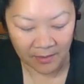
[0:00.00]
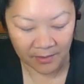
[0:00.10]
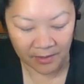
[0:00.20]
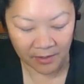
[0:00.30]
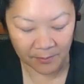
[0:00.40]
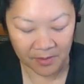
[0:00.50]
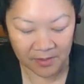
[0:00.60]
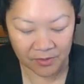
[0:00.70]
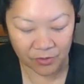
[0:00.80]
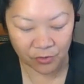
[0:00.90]
They come in
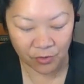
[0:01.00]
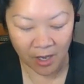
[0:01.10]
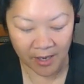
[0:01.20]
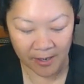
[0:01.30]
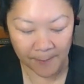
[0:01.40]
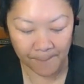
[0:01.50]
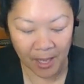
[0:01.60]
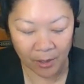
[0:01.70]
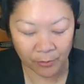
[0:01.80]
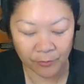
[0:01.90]
this dry
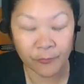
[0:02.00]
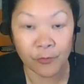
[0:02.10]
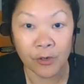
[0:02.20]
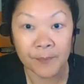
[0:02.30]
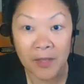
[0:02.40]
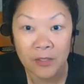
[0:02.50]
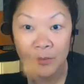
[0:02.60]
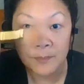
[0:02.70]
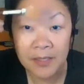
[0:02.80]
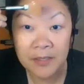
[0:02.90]
powder form that you
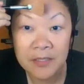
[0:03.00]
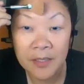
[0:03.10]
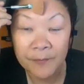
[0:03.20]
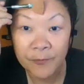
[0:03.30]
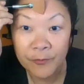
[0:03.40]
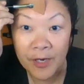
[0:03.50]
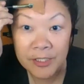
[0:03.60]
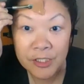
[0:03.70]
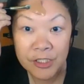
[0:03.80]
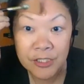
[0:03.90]
mix up
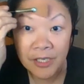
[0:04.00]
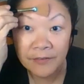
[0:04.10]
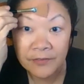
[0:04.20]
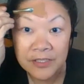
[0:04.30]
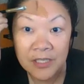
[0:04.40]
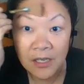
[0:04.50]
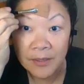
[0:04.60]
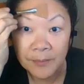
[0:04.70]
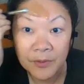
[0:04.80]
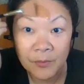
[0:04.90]
fresh every
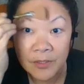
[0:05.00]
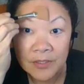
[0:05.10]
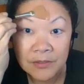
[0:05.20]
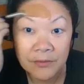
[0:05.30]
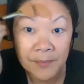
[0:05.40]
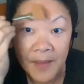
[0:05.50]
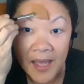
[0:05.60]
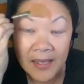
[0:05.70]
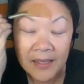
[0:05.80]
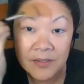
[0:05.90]
time you want to do a
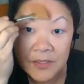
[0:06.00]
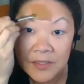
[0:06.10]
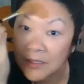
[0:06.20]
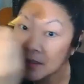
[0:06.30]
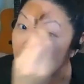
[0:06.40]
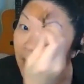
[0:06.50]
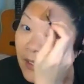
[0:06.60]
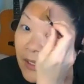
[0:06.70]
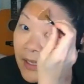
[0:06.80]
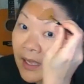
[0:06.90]
mask.
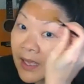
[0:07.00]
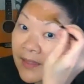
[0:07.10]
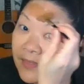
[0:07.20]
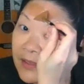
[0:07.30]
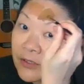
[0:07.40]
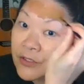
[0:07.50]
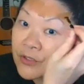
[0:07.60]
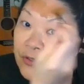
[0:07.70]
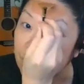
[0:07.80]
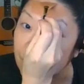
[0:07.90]
And they're
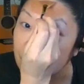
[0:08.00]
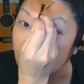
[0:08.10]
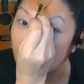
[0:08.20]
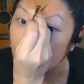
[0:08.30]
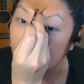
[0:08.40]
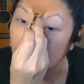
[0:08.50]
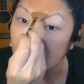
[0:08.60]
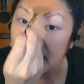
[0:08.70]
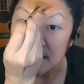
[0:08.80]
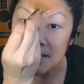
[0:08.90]

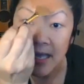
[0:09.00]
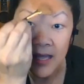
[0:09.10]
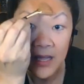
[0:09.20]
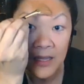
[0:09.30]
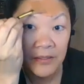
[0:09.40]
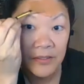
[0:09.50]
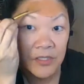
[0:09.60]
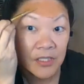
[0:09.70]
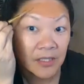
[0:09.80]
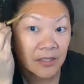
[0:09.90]
so
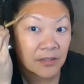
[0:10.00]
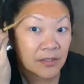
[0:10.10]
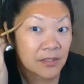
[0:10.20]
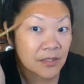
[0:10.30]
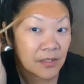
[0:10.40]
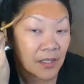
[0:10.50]
intelligent